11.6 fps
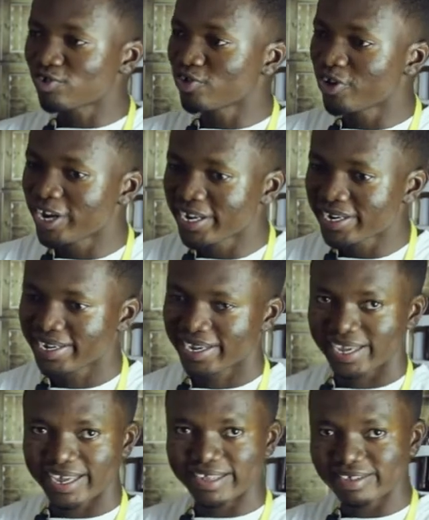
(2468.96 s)
you're doing,
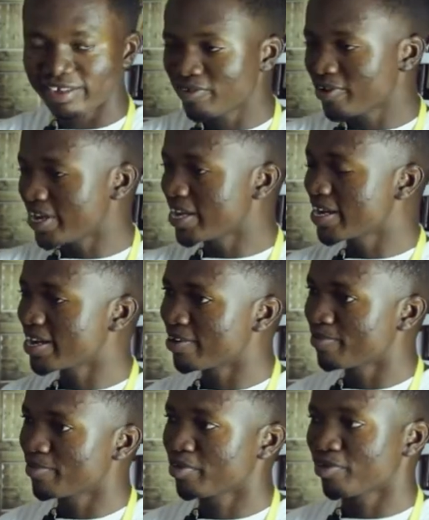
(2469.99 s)
it's giving you
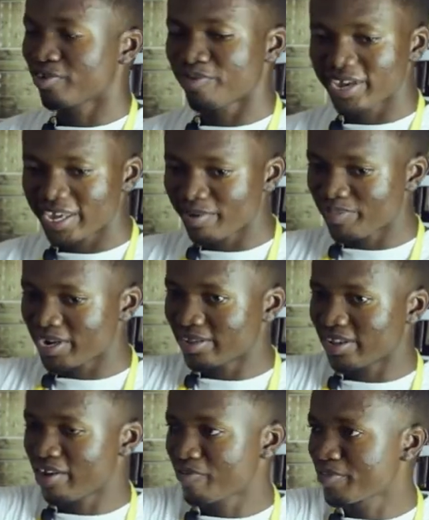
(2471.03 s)
income, you're making impact
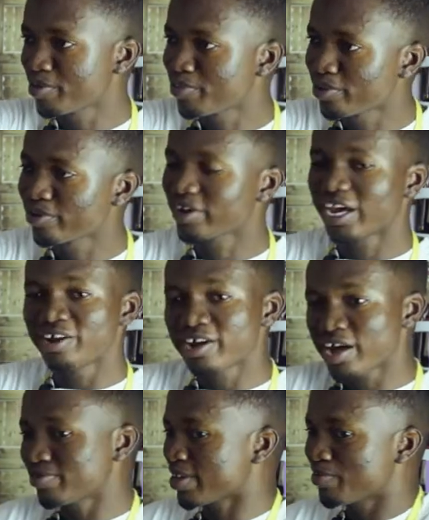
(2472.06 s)
in the life of people, and you
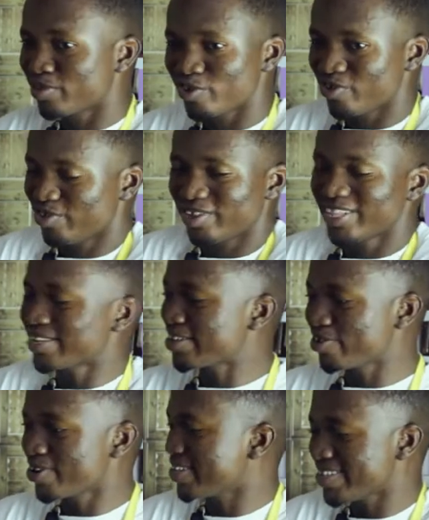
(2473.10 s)
have something, like
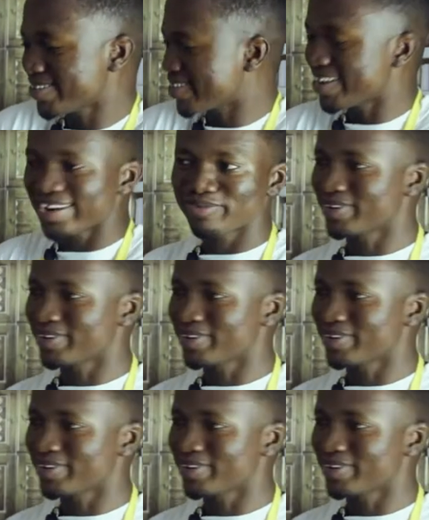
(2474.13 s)
you can just can't live